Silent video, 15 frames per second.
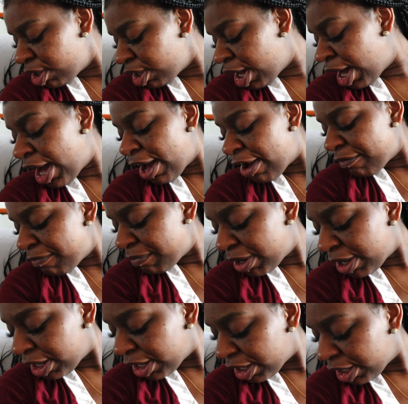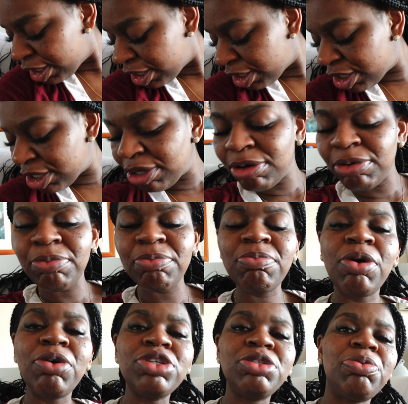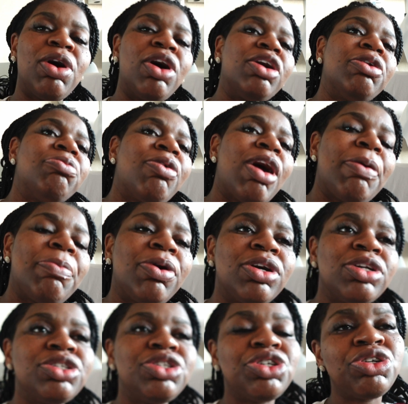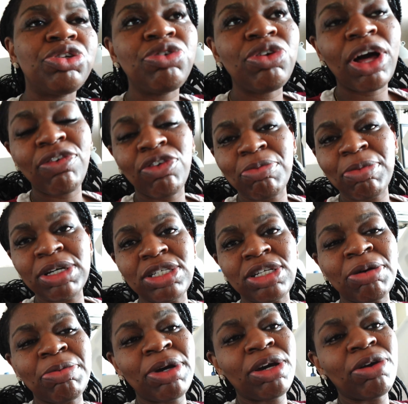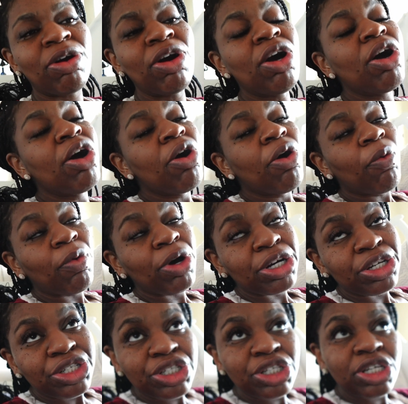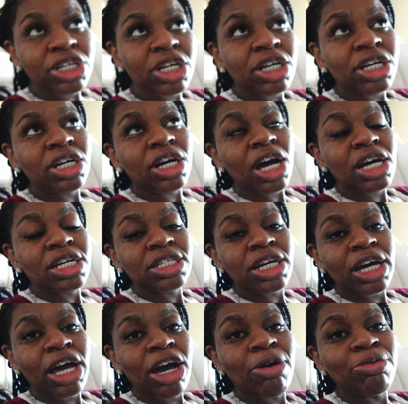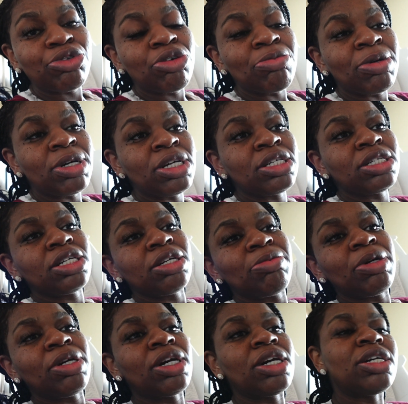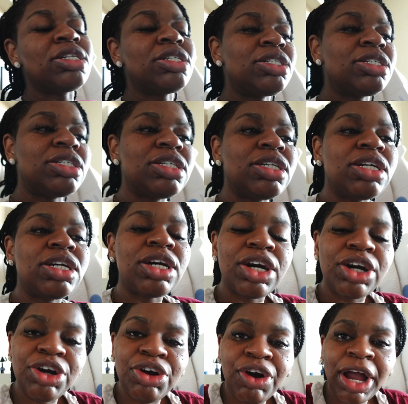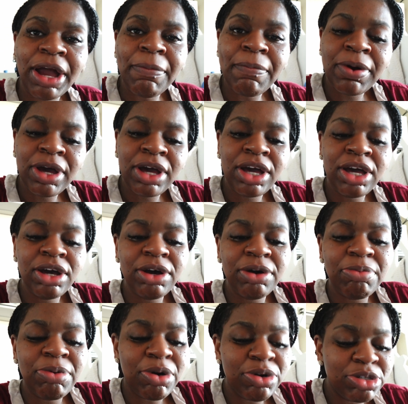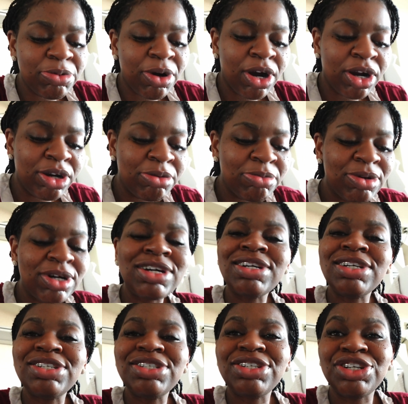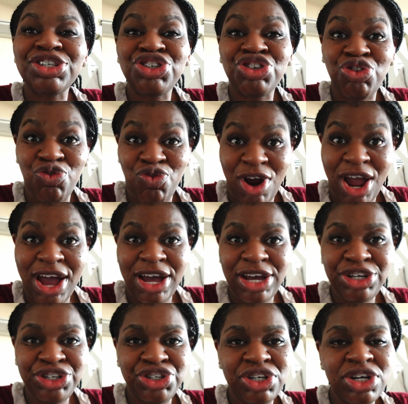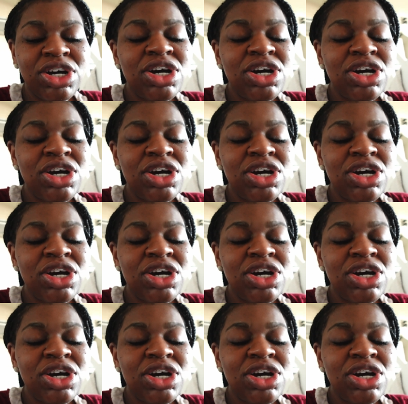I have my postpartum wrap on too, like for my stomach, which has like helped tremendously because cramping postpartum is trash.